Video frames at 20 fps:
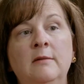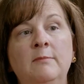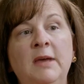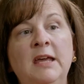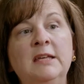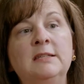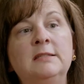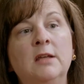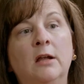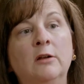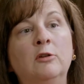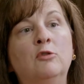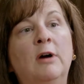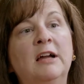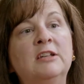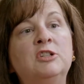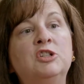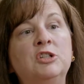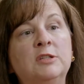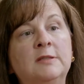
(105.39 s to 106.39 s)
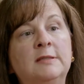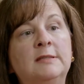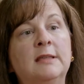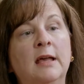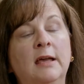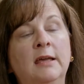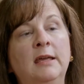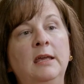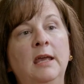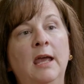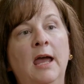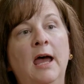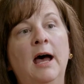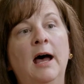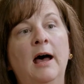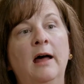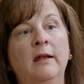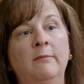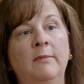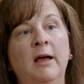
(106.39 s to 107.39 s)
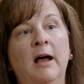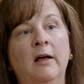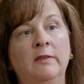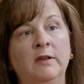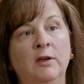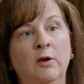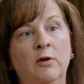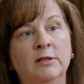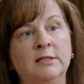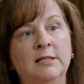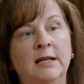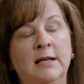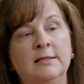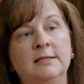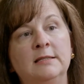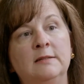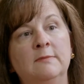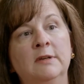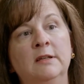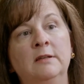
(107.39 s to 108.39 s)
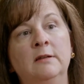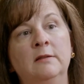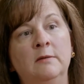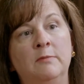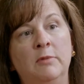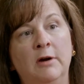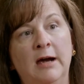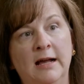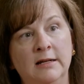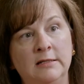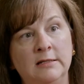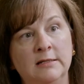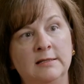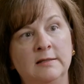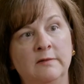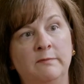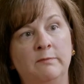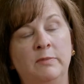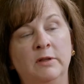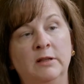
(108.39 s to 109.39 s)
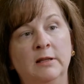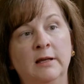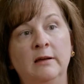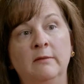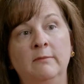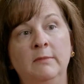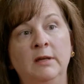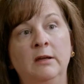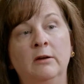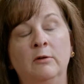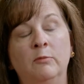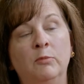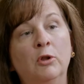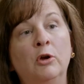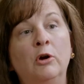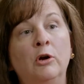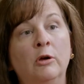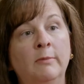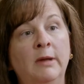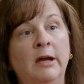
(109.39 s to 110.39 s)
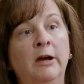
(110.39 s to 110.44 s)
based on questions that he had about the Old Testament and the practice of polygamy or plural